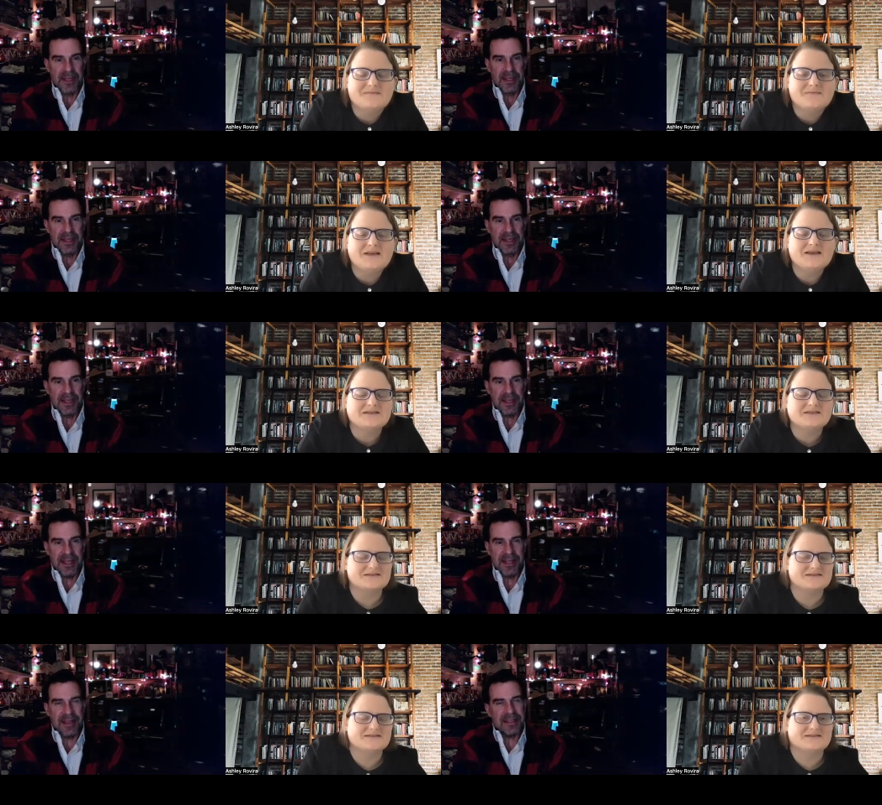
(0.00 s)
Speaker 1: It, yeah. it
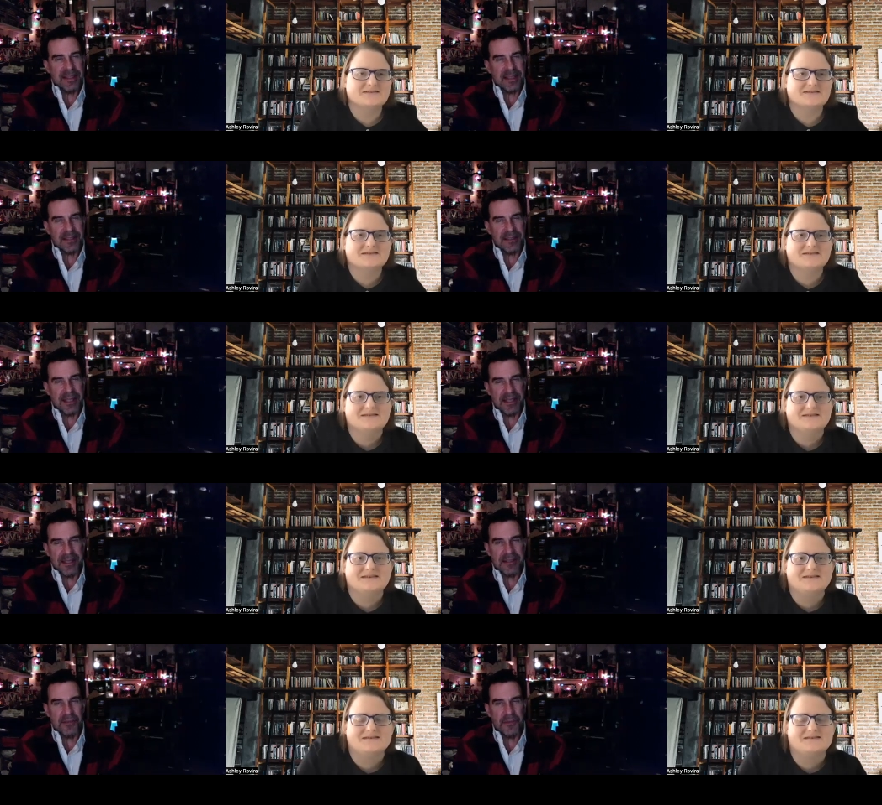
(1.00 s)
doesn't it
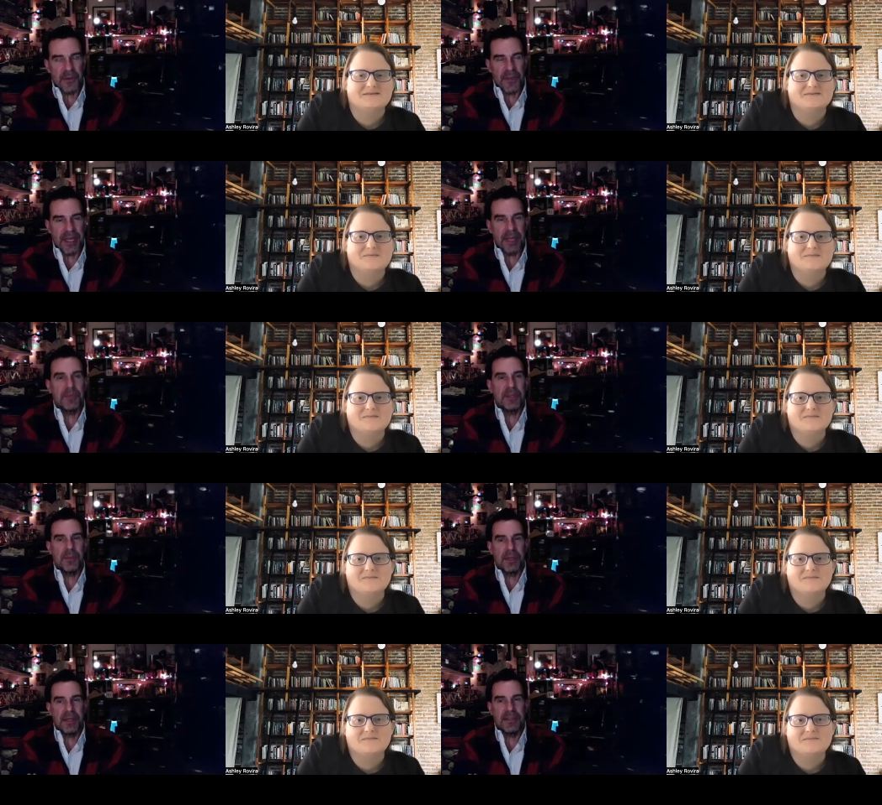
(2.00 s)
doesn't feel that empty, but
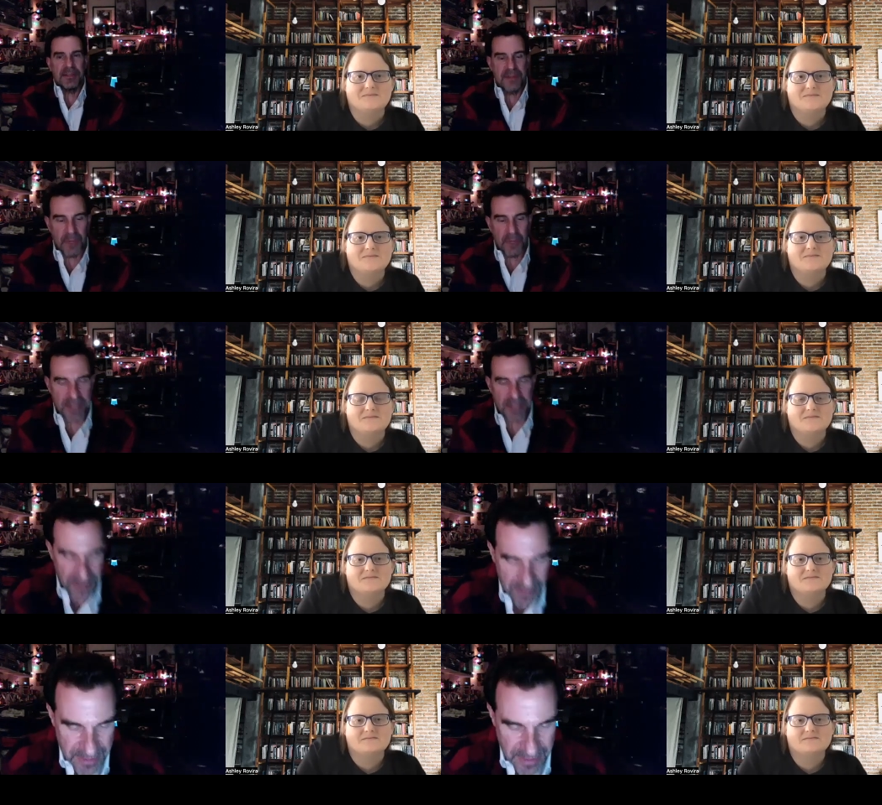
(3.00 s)
because the way they
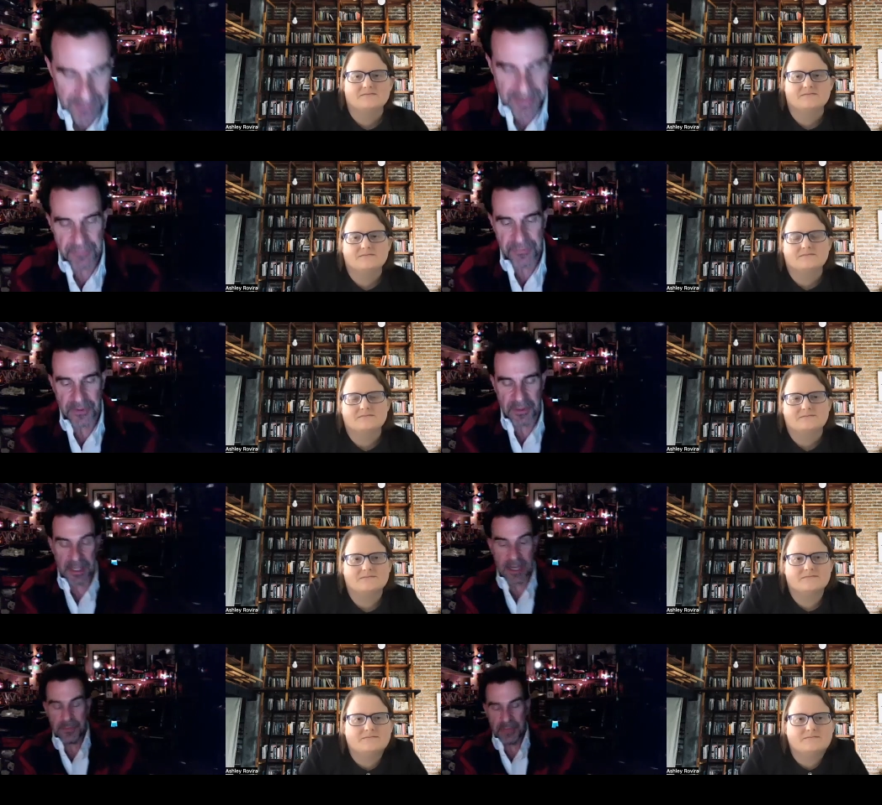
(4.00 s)
they they fill it
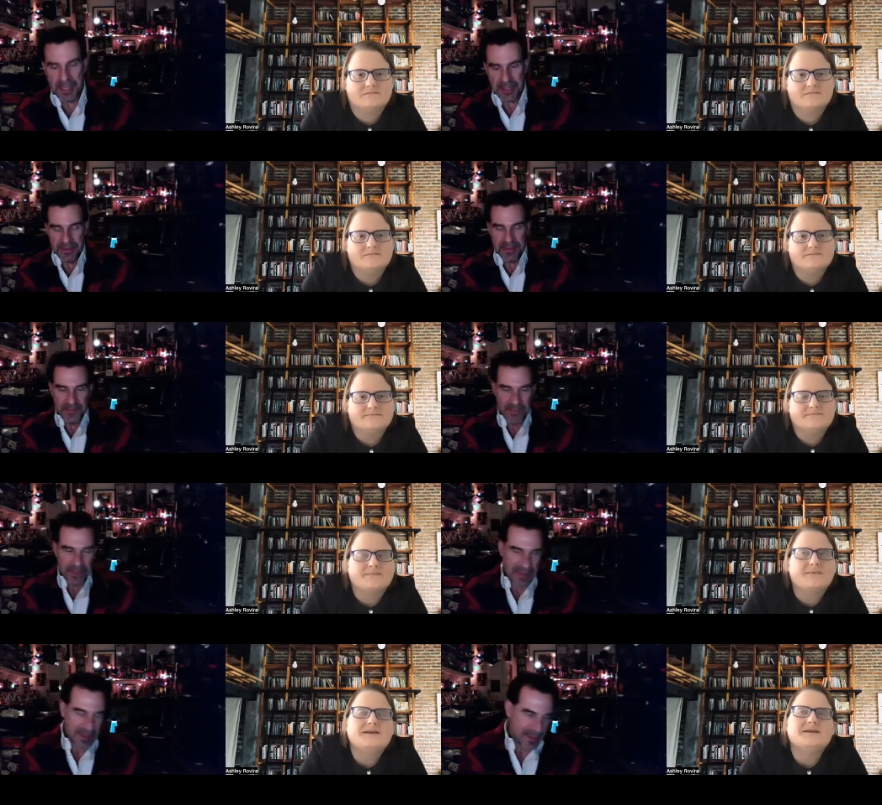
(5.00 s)
up, you know.
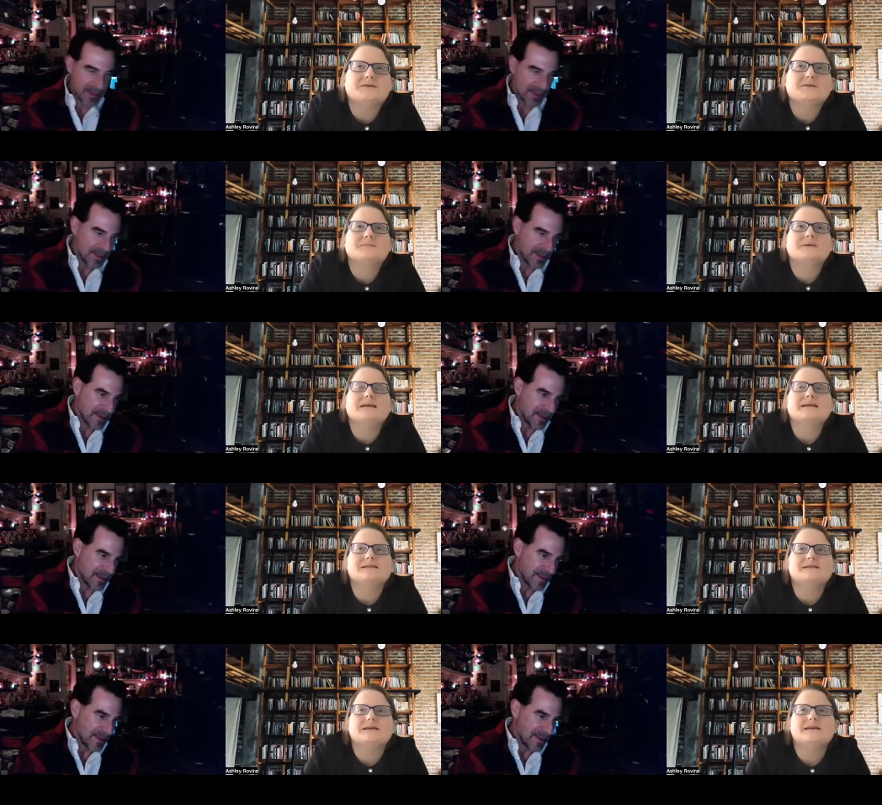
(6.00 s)
Speaker 2: Yeah,
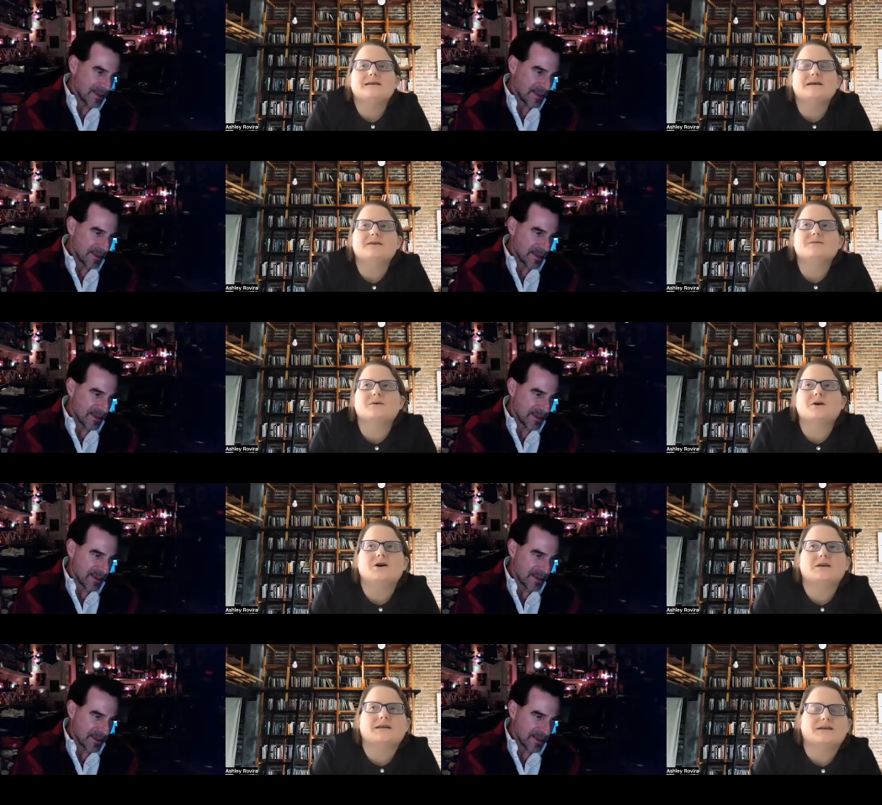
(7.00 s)
he he kind of
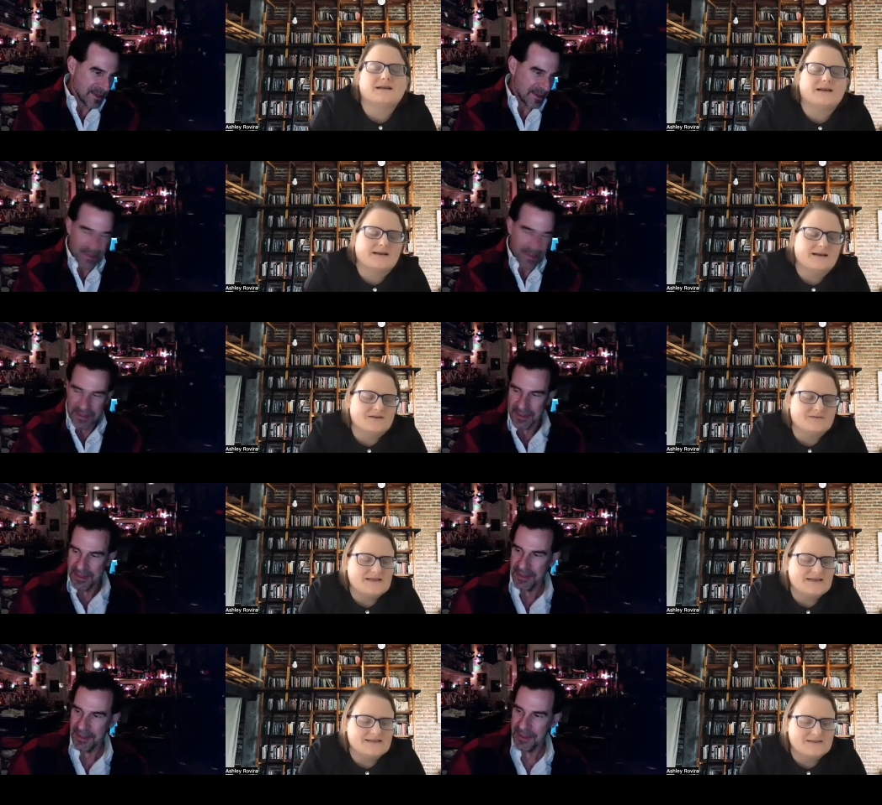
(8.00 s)
Augie kind of
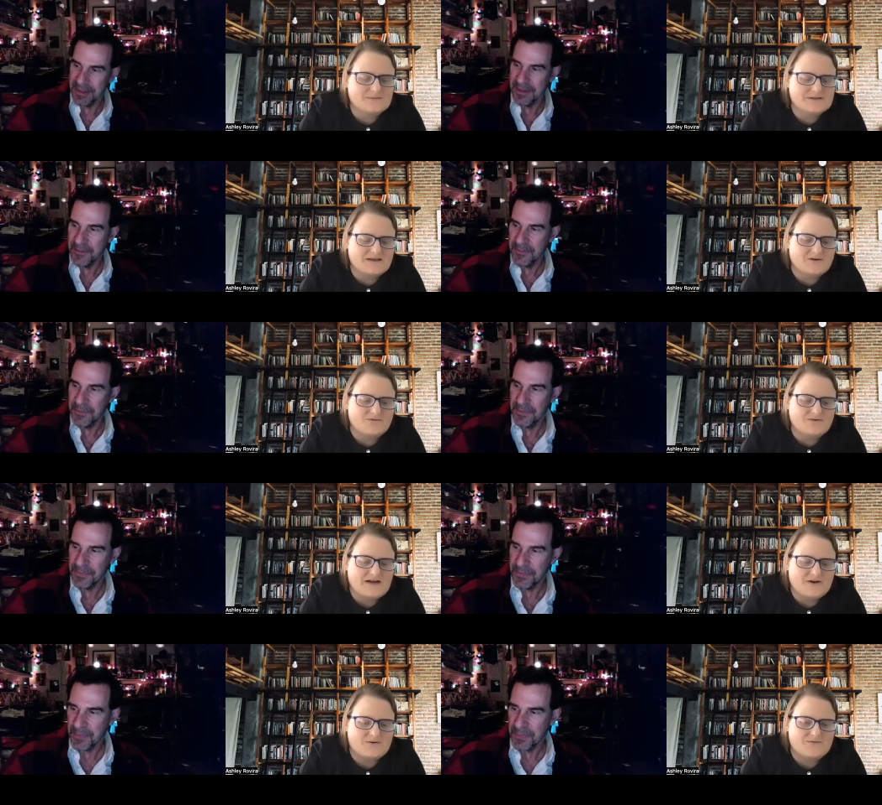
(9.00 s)
takes himself
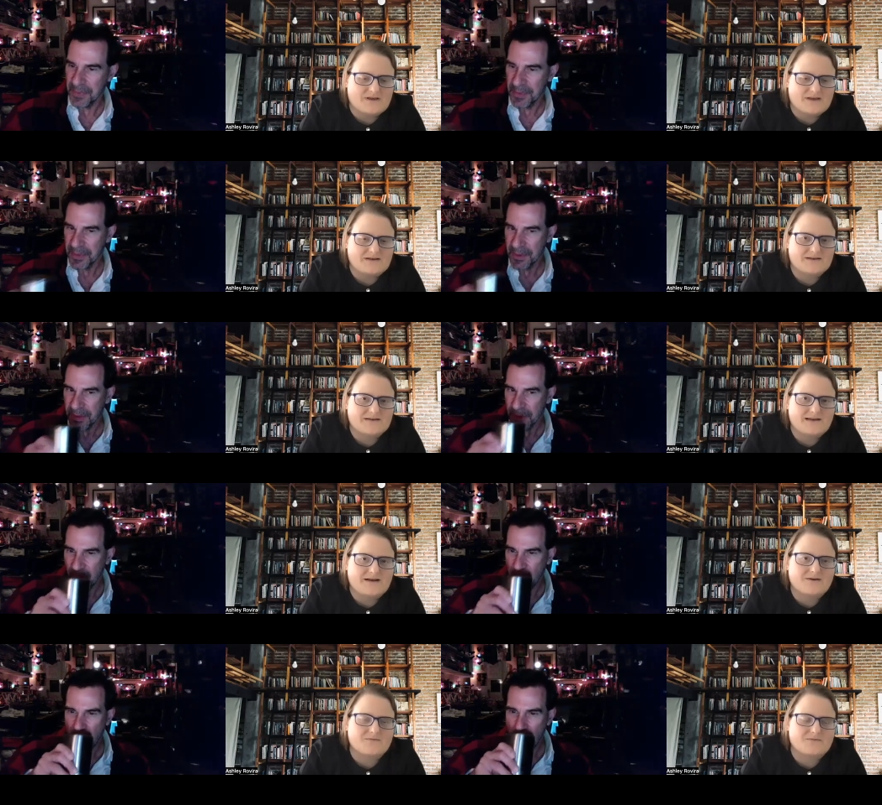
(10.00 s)
out of it,
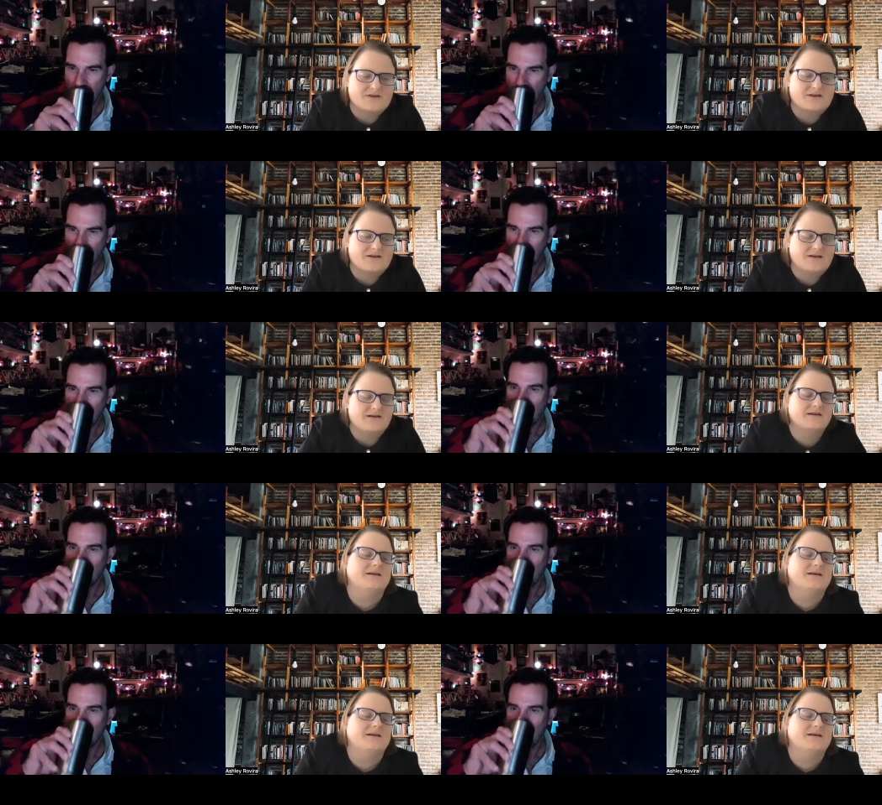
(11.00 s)
out of the.